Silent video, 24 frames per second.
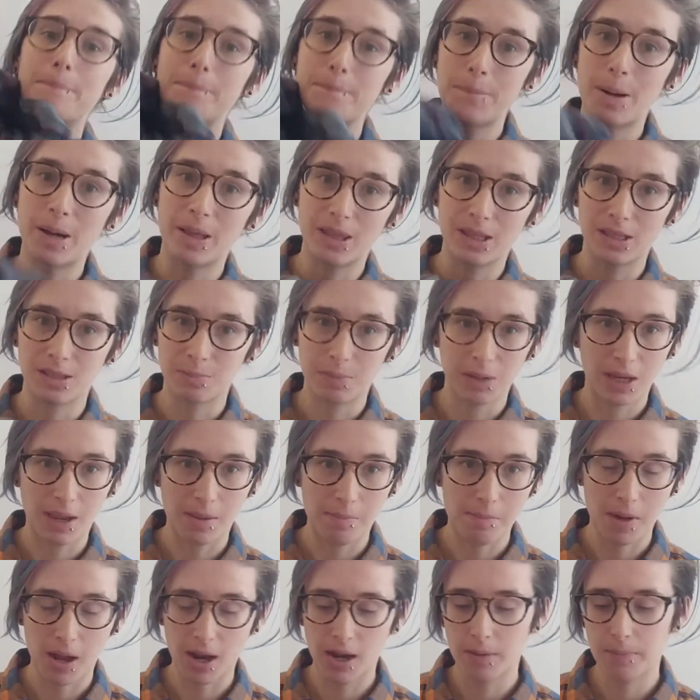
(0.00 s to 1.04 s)
but this
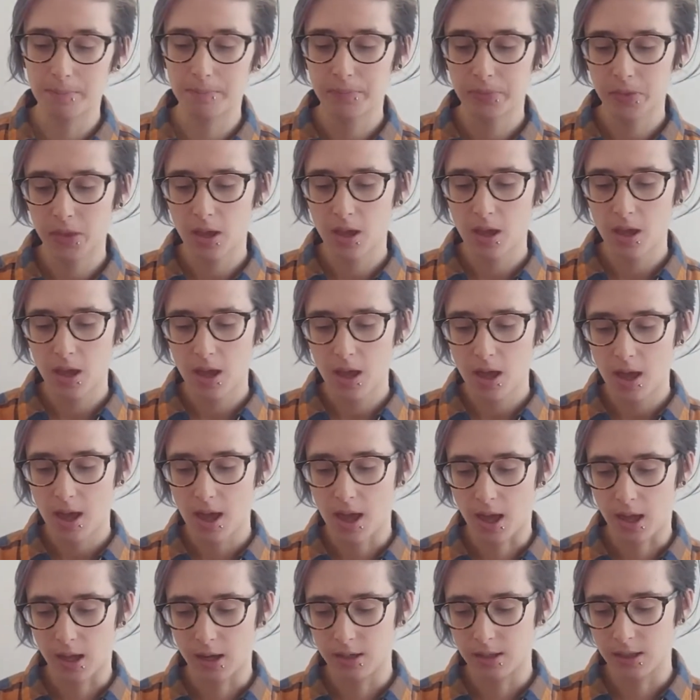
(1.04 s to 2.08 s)
became mine.
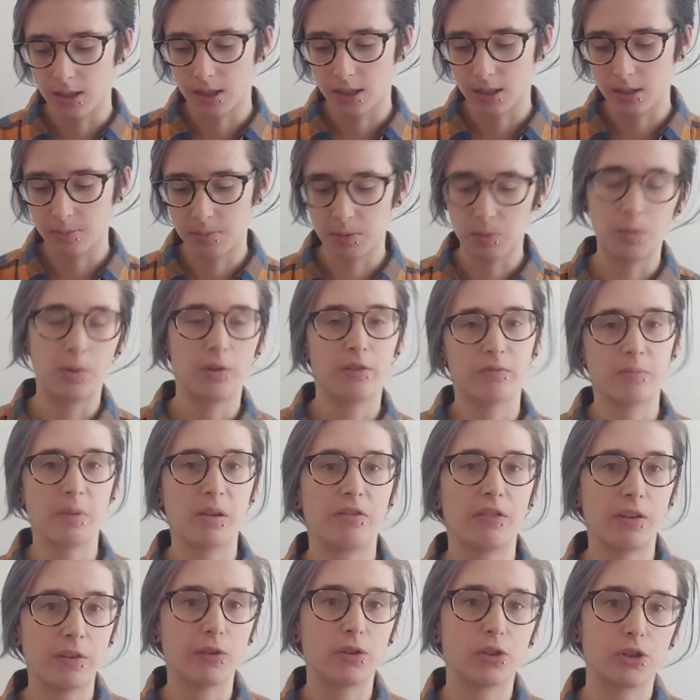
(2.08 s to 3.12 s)
And it has been one of my
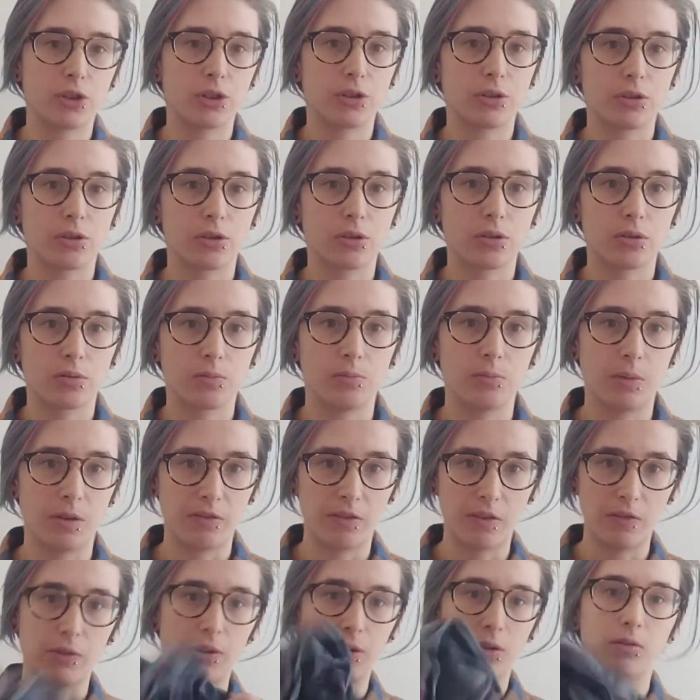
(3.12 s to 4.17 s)
favorite shirts, my
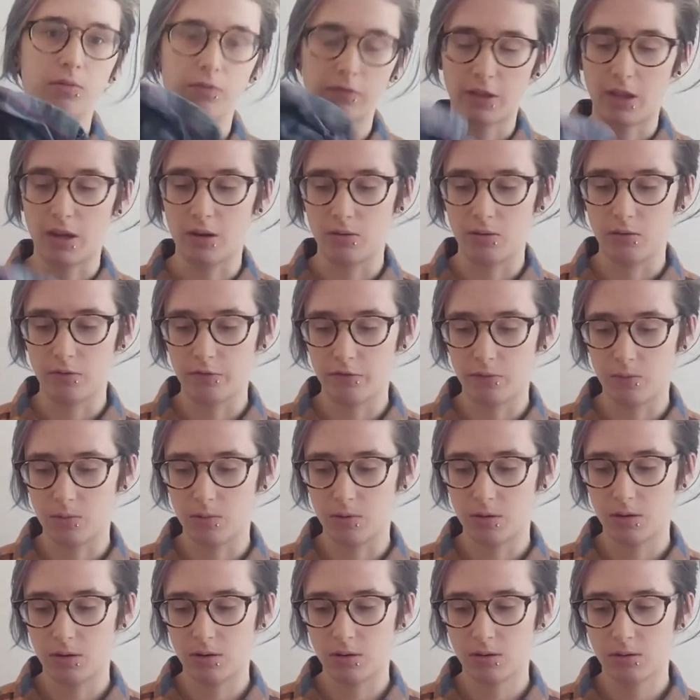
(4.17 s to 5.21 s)
favorite flannel
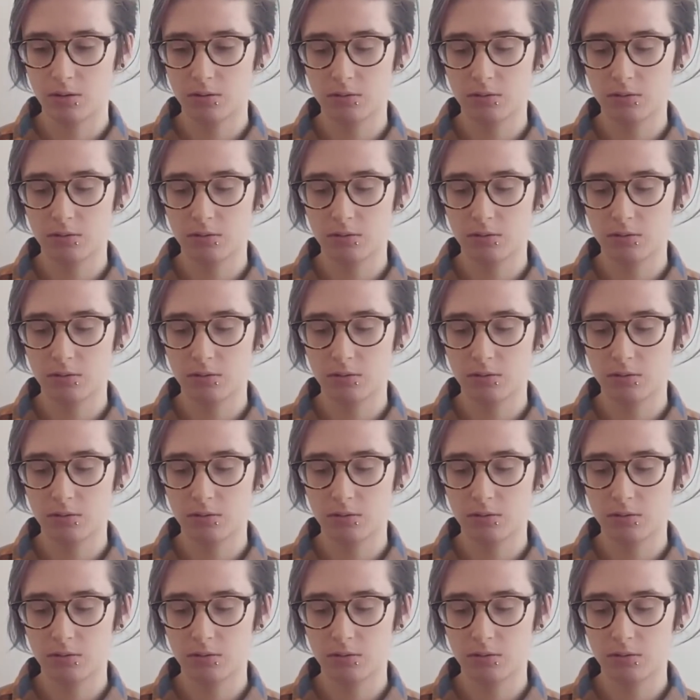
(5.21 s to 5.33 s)
for